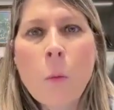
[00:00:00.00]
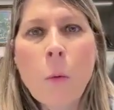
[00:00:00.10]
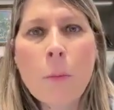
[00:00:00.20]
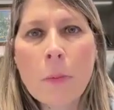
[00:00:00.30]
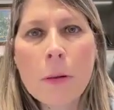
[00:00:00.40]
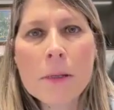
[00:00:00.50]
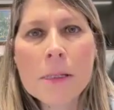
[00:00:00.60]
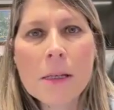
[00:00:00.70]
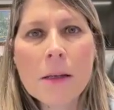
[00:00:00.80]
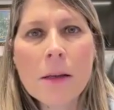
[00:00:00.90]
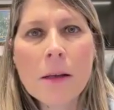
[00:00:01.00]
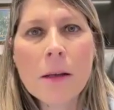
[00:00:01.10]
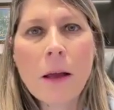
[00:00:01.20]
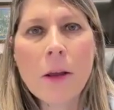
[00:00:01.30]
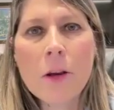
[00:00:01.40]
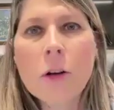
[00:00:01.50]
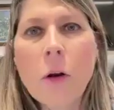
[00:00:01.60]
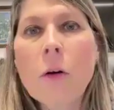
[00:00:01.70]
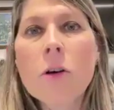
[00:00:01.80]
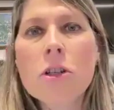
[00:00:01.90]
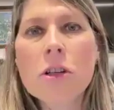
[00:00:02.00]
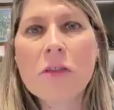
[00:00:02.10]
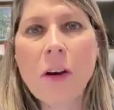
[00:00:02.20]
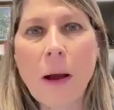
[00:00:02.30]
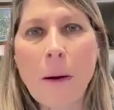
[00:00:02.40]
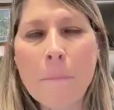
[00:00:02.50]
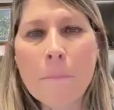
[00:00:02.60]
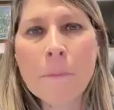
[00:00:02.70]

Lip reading: we're probably sitting a year-long Shiva.